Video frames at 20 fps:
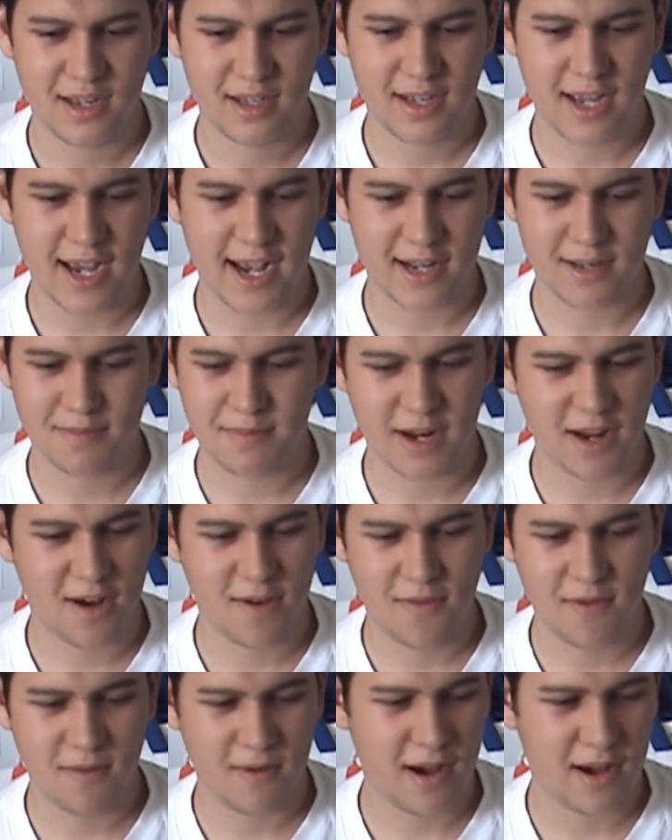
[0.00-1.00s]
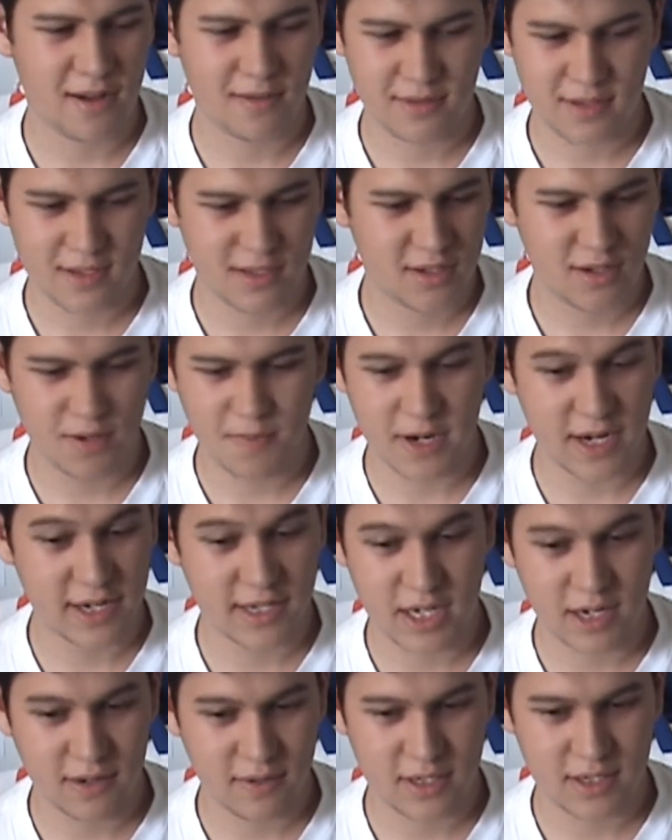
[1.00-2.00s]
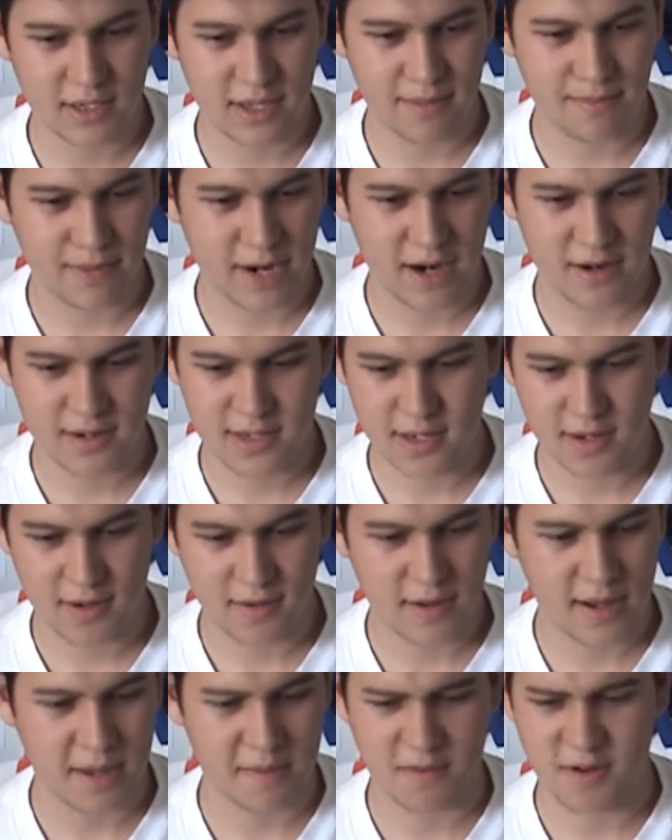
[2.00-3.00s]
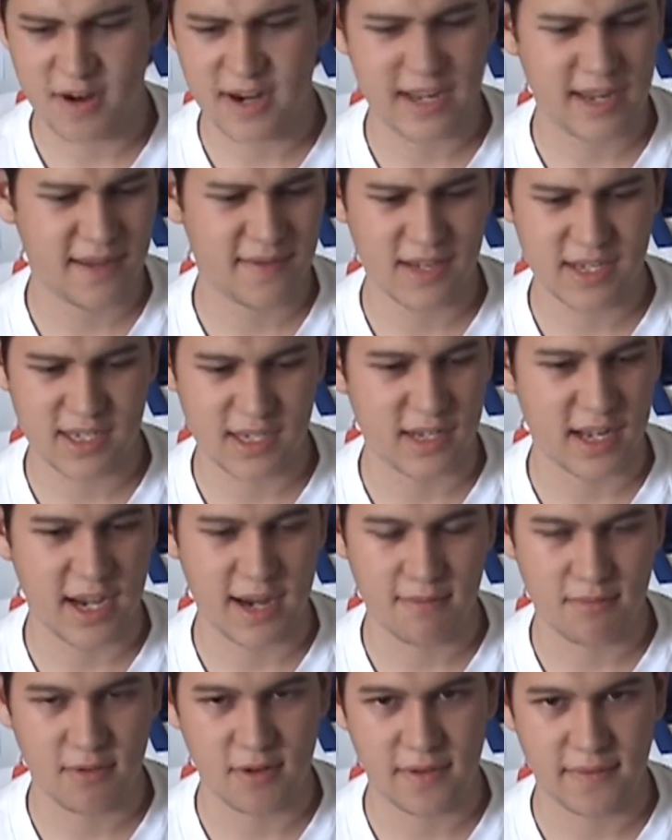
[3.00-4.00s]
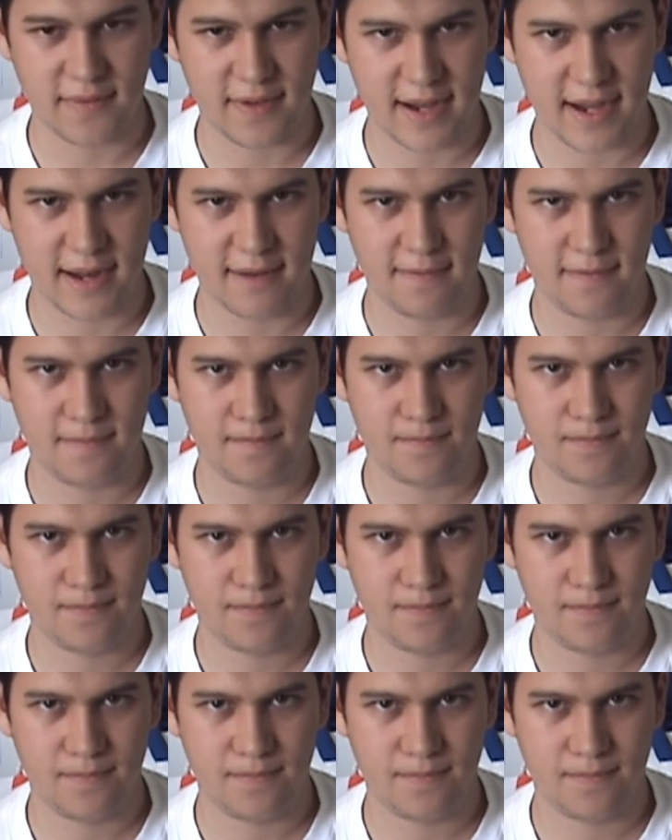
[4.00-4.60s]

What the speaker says: attacks, but overall Super Nintendo one's a lot better, so I'm going to give this a 9.5.